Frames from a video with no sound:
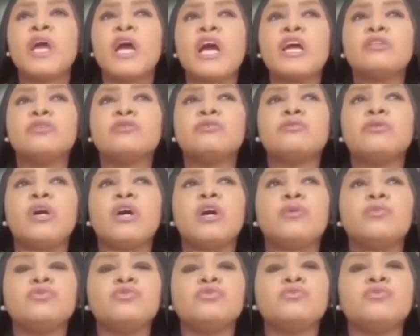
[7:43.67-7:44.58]
I
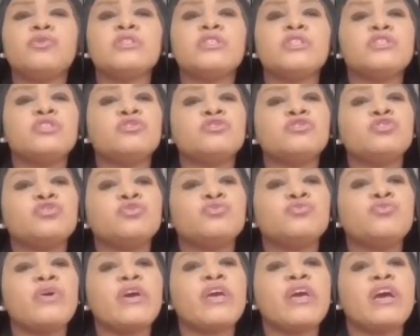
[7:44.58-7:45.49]
wouldn't want a
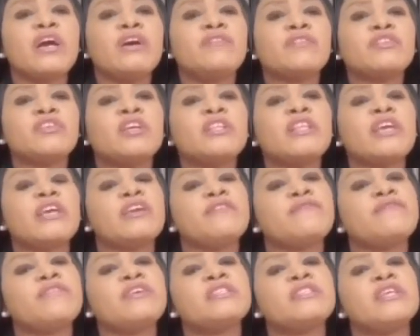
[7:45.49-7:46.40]
situation where I've kind of like
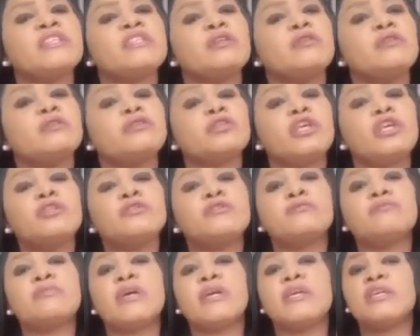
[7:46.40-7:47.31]
invested a lot
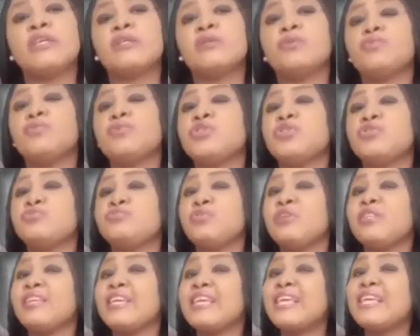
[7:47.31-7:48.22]
into my kids, which
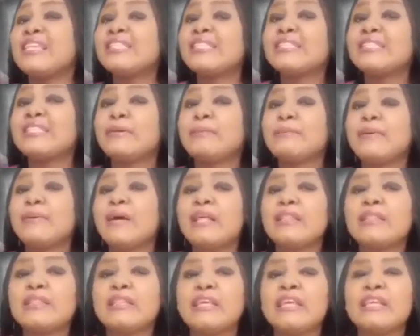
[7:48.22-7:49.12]
really isn't a
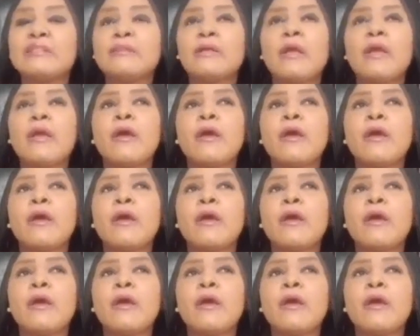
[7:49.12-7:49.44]
bad thing,